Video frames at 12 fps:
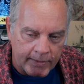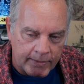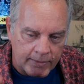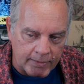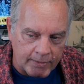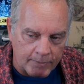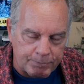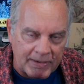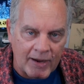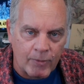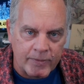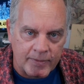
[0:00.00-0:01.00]
he
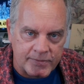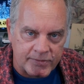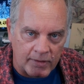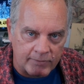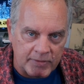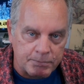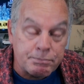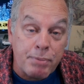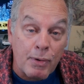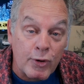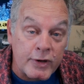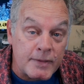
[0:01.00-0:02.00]
empowered himself. He
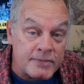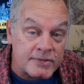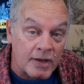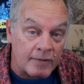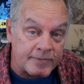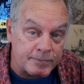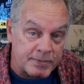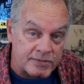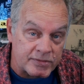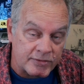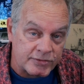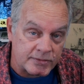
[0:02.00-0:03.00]
put himself in
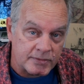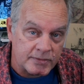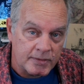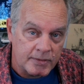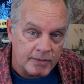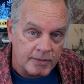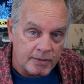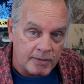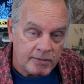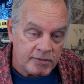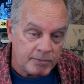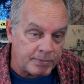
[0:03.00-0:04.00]
position
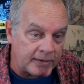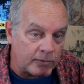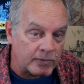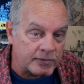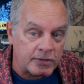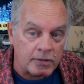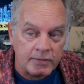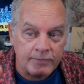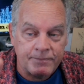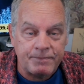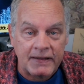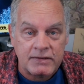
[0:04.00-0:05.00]
to be what's called a
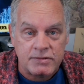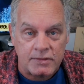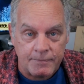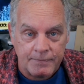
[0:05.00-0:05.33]
fixer.